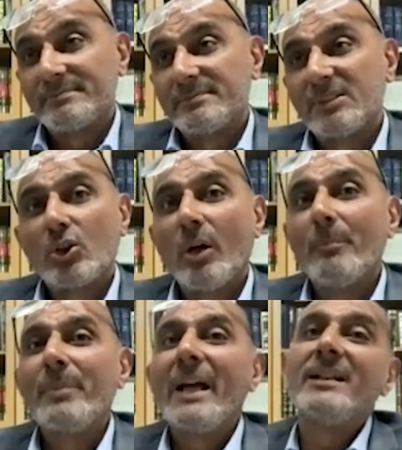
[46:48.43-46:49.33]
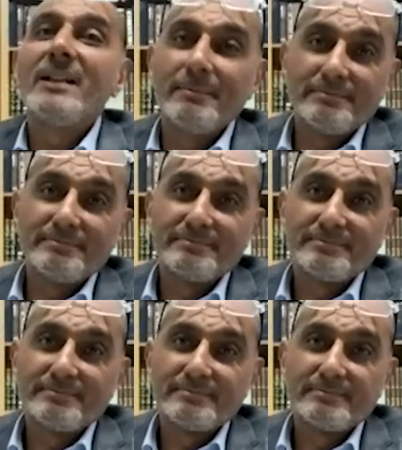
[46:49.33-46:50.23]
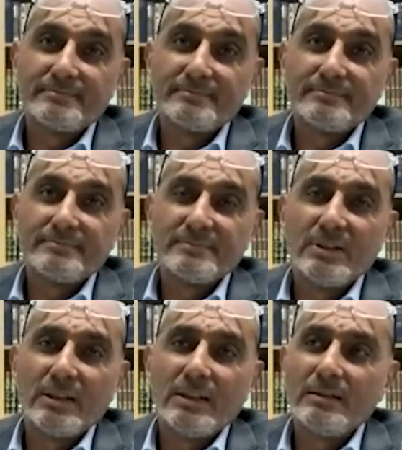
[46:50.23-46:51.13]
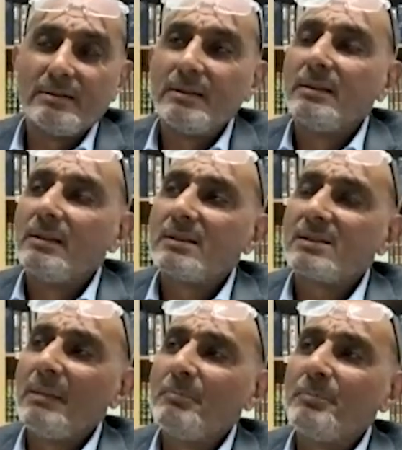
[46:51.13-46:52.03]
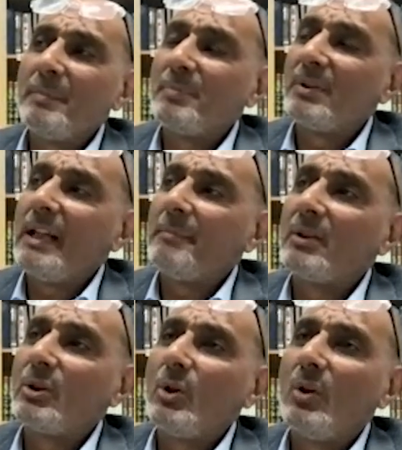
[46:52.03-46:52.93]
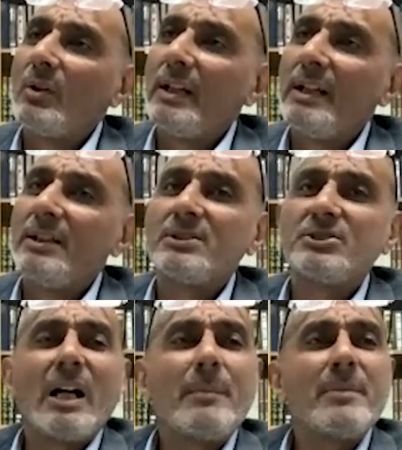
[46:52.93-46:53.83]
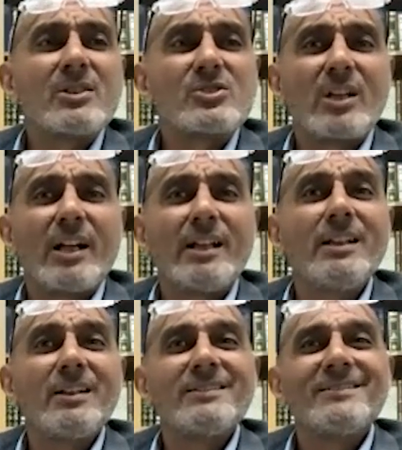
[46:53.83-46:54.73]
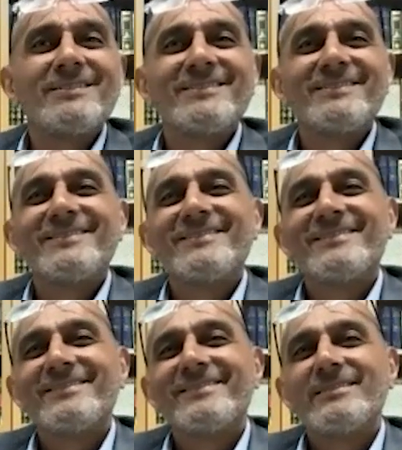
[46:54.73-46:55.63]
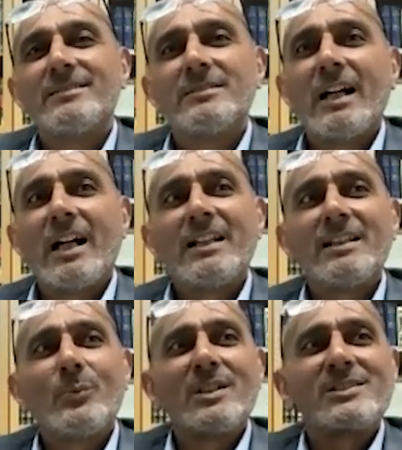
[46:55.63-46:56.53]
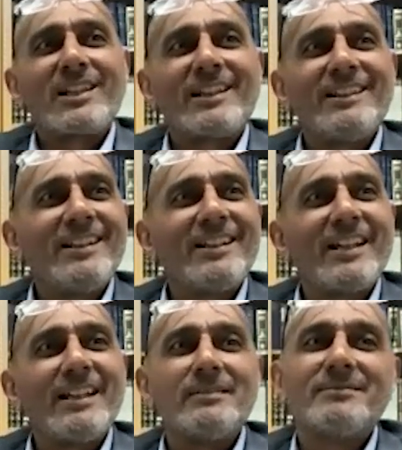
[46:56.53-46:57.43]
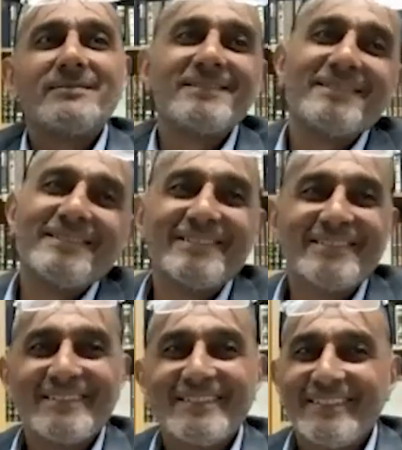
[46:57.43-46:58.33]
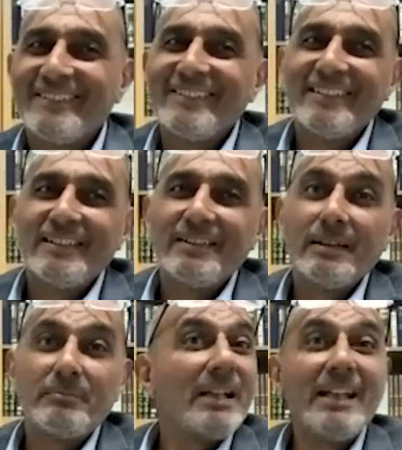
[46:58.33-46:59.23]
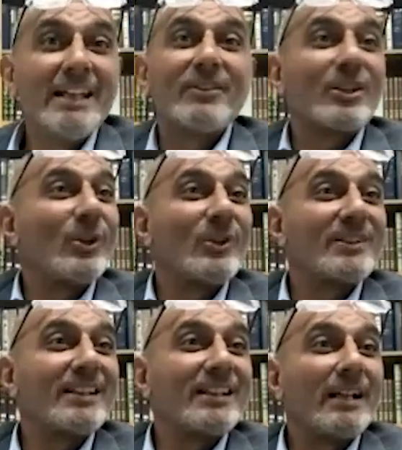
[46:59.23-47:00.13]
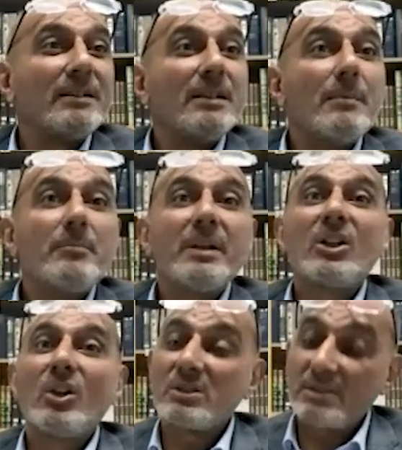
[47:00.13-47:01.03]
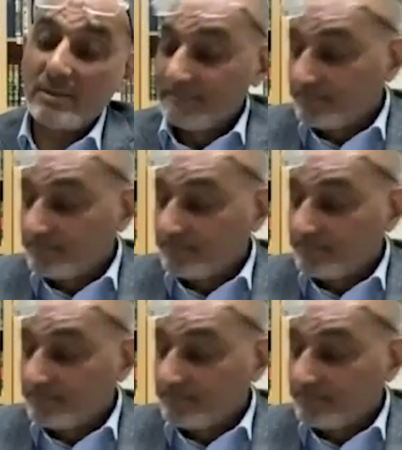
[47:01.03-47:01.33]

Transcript: the compendium. Yeah. Some people came and called it Al-Jami' Sahih, adding the word Sahih again. Yeah, but he never called it that, because